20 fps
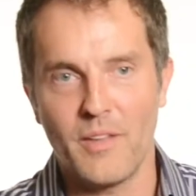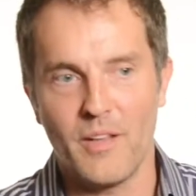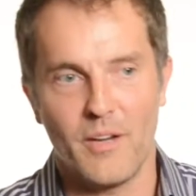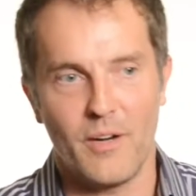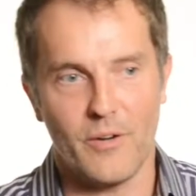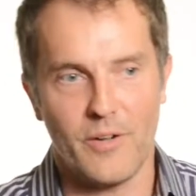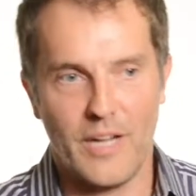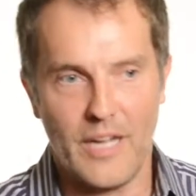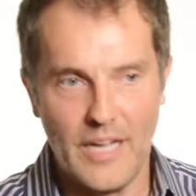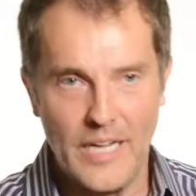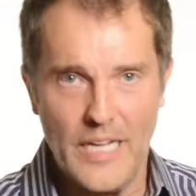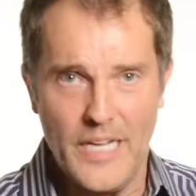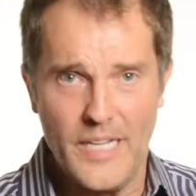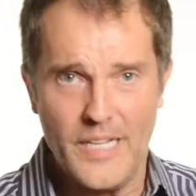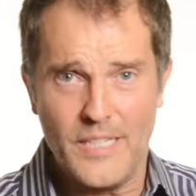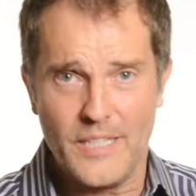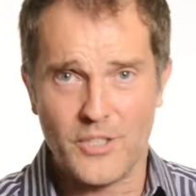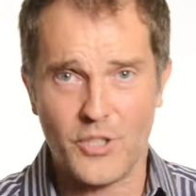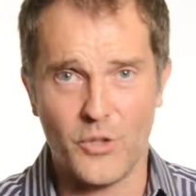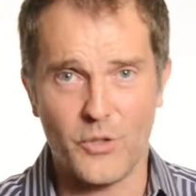Okay?
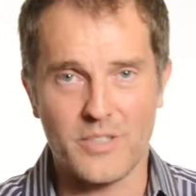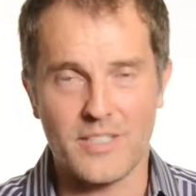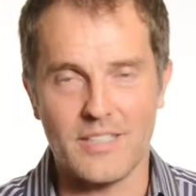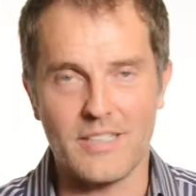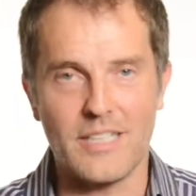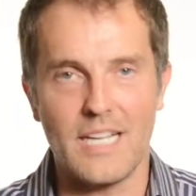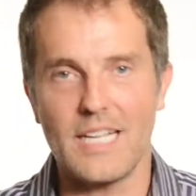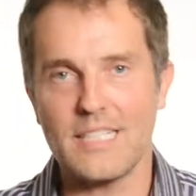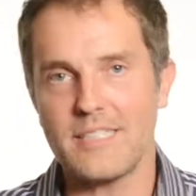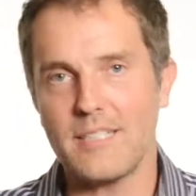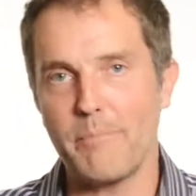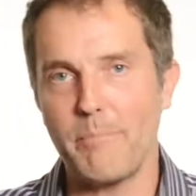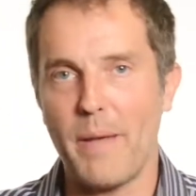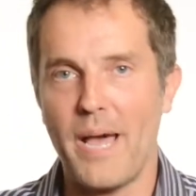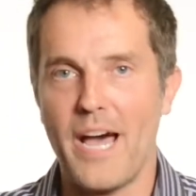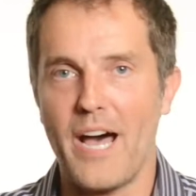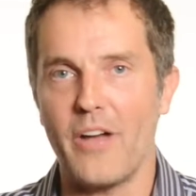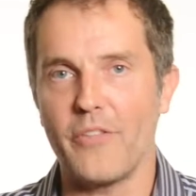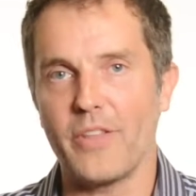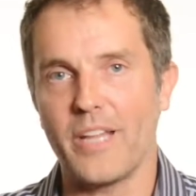So it's less
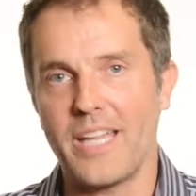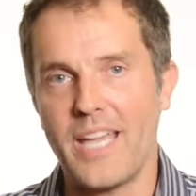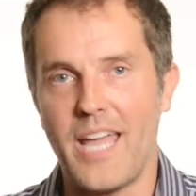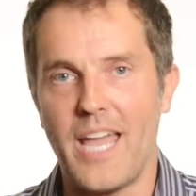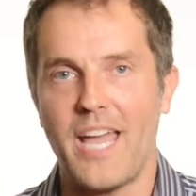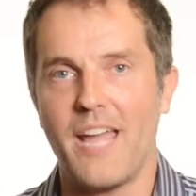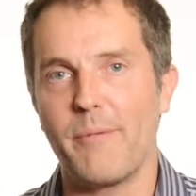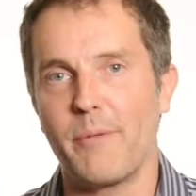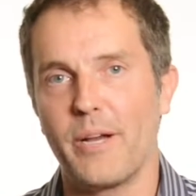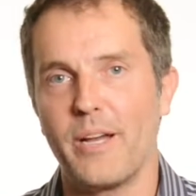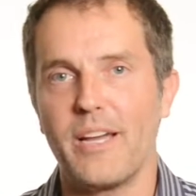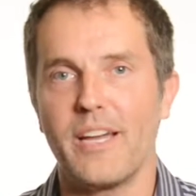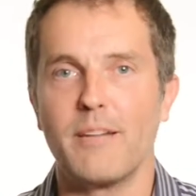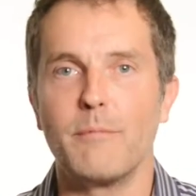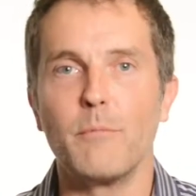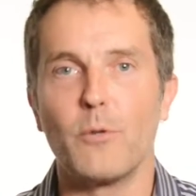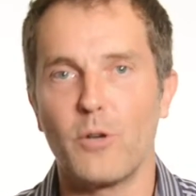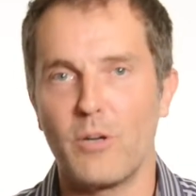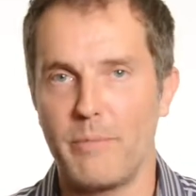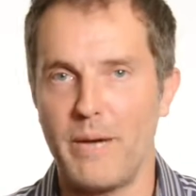about the camera
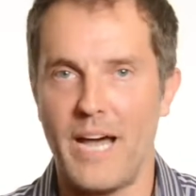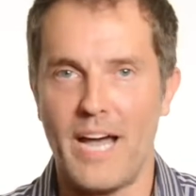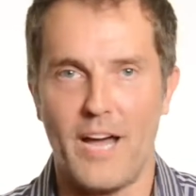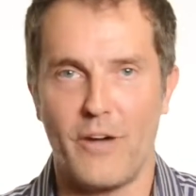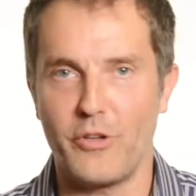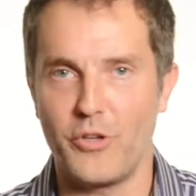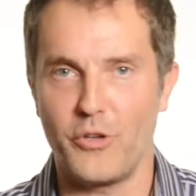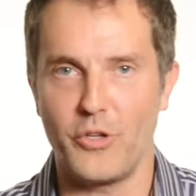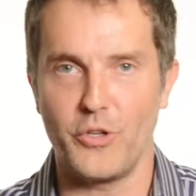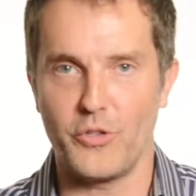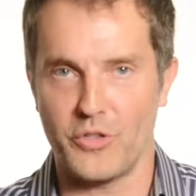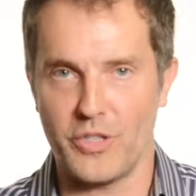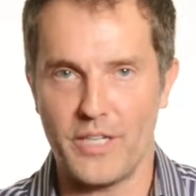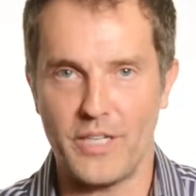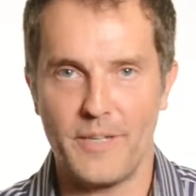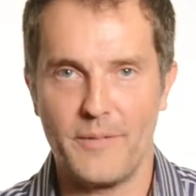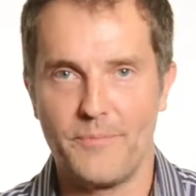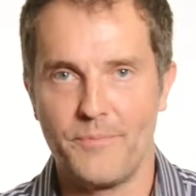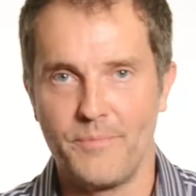and more about how you use it.